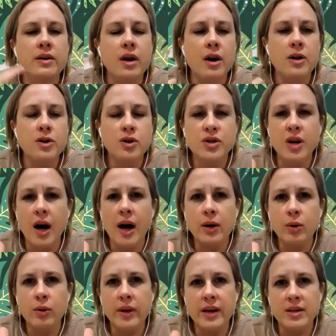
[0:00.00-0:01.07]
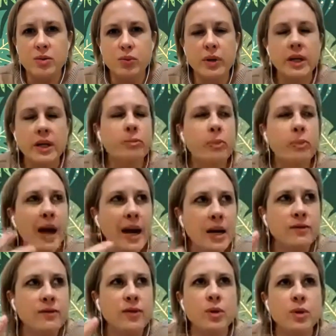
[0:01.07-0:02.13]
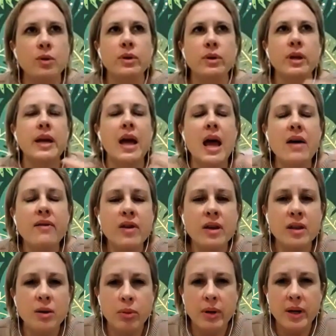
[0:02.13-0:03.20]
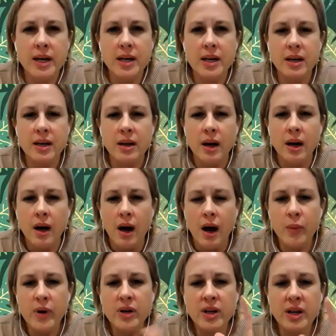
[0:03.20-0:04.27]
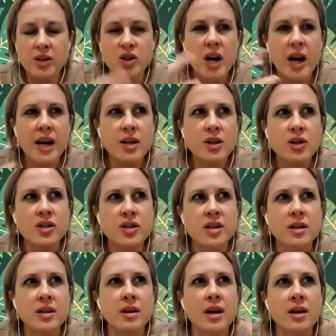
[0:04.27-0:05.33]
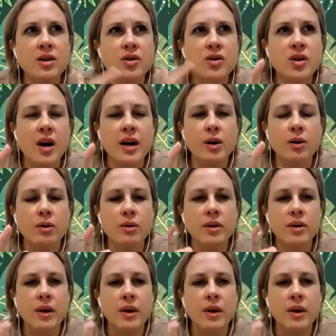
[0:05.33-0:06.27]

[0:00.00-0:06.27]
a new cycle that's really painful or really heavy in the bleeding, when you have changes in your cycle,